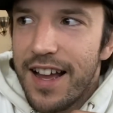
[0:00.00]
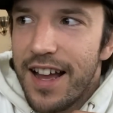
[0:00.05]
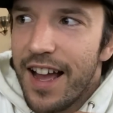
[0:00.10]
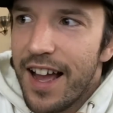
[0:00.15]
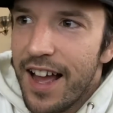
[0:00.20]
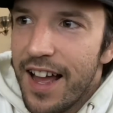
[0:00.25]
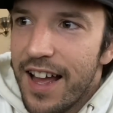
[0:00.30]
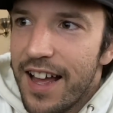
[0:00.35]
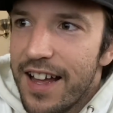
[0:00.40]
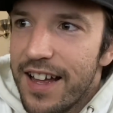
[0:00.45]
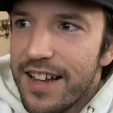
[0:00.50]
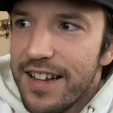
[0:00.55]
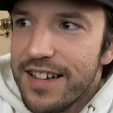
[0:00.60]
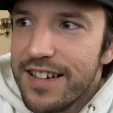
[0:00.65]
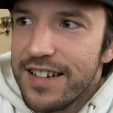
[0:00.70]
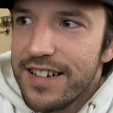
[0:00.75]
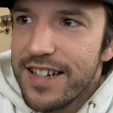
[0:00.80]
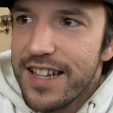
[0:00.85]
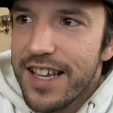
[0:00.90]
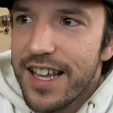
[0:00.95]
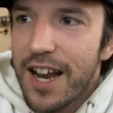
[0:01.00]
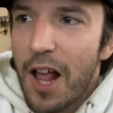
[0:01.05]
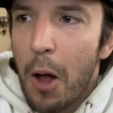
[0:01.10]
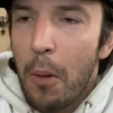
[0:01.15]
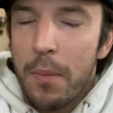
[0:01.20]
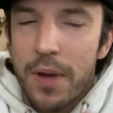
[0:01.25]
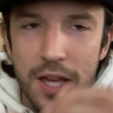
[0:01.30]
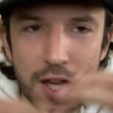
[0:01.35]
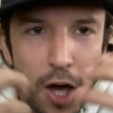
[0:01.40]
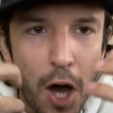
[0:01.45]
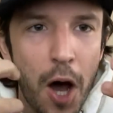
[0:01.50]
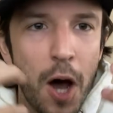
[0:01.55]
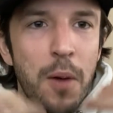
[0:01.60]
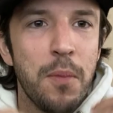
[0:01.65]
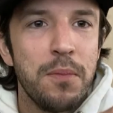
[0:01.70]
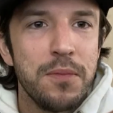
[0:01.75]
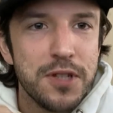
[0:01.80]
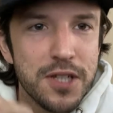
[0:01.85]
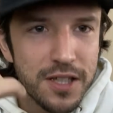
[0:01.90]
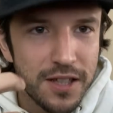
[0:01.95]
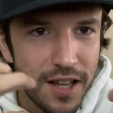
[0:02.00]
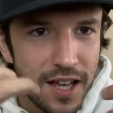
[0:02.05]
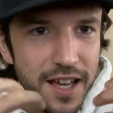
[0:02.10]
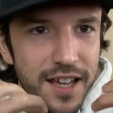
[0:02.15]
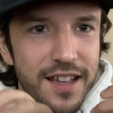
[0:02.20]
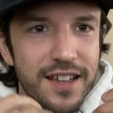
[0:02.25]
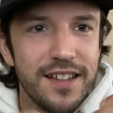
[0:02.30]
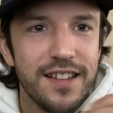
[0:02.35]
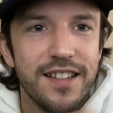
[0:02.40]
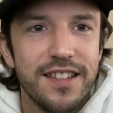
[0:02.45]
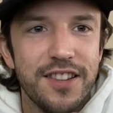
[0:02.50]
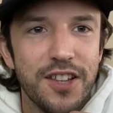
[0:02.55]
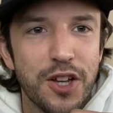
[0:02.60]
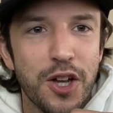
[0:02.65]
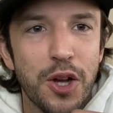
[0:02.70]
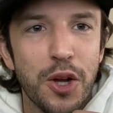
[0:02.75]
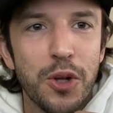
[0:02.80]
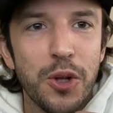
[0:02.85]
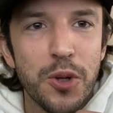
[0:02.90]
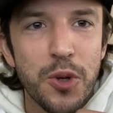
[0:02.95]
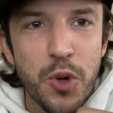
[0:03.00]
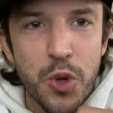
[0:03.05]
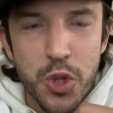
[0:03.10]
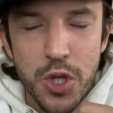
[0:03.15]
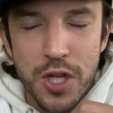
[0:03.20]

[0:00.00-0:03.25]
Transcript: and he can help me come to, like, the conclusion